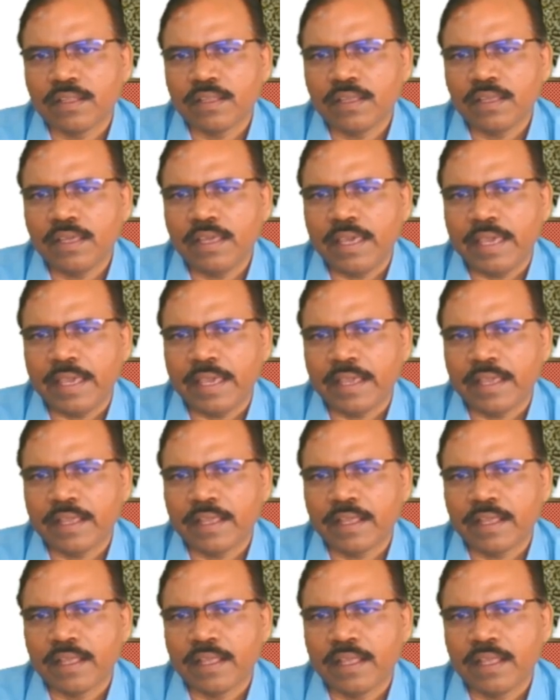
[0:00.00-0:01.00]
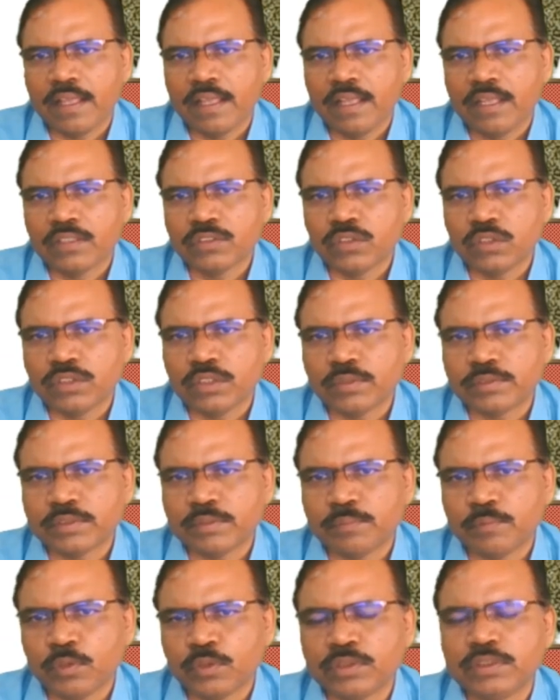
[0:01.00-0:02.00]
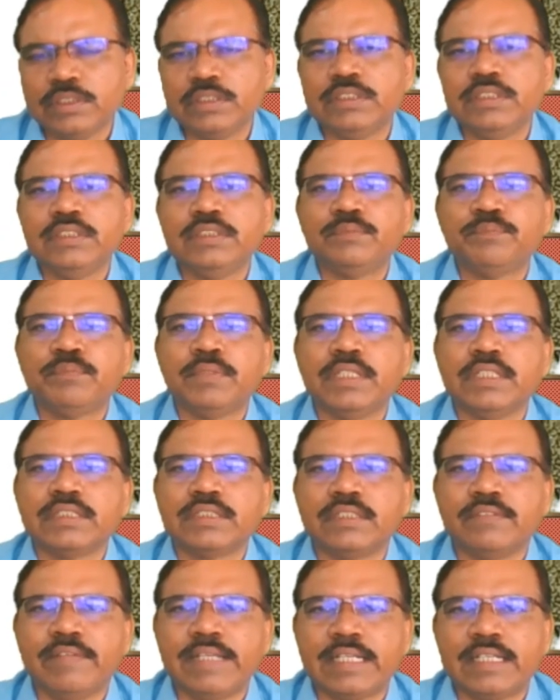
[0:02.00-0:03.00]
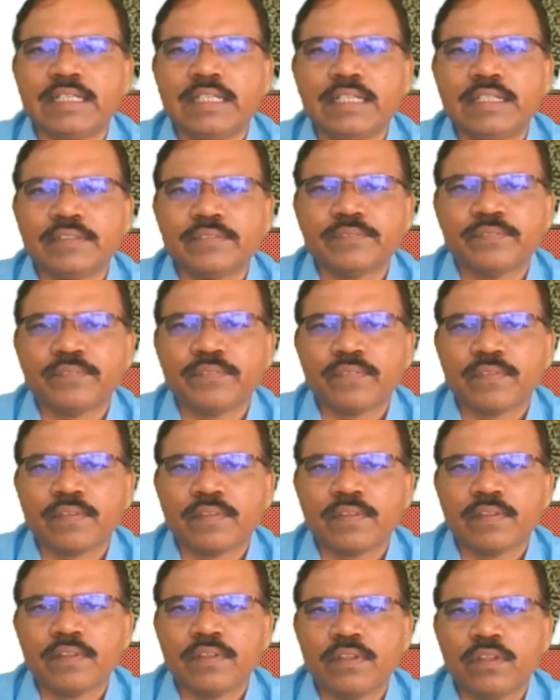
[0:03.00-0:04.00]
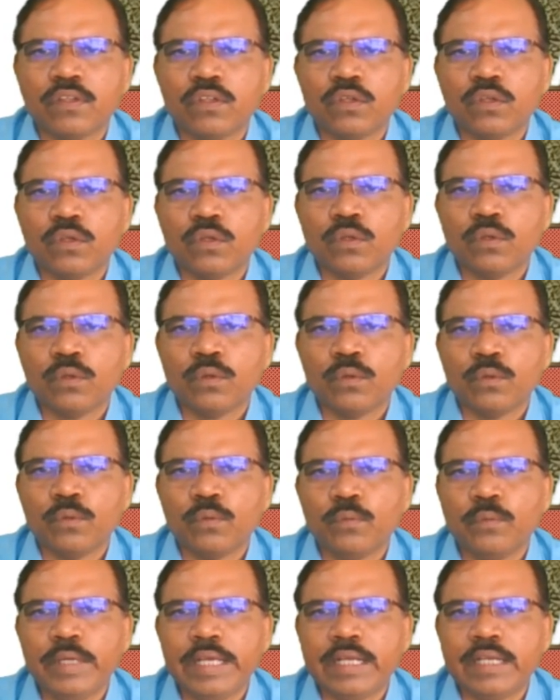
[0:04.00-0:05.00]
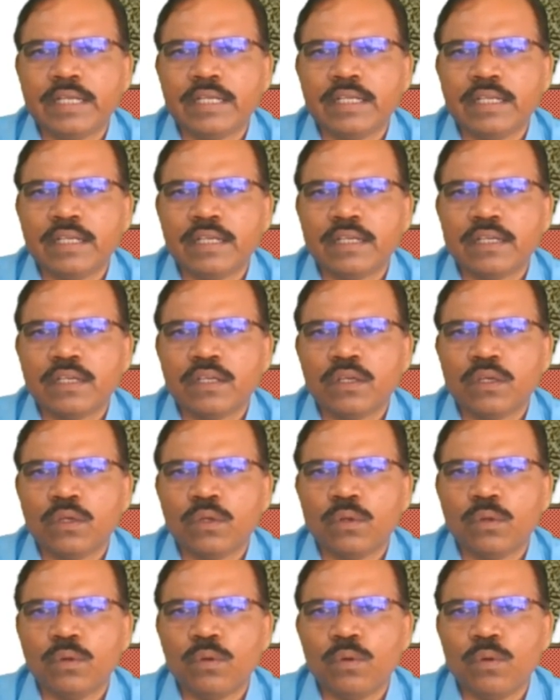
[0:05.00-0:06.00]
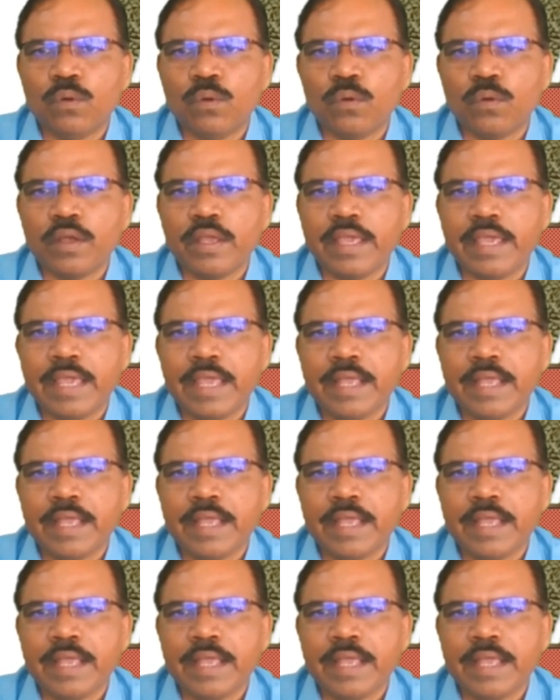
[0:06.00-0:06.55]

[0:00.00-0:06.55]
A. So suppose this is first vector, vector OA,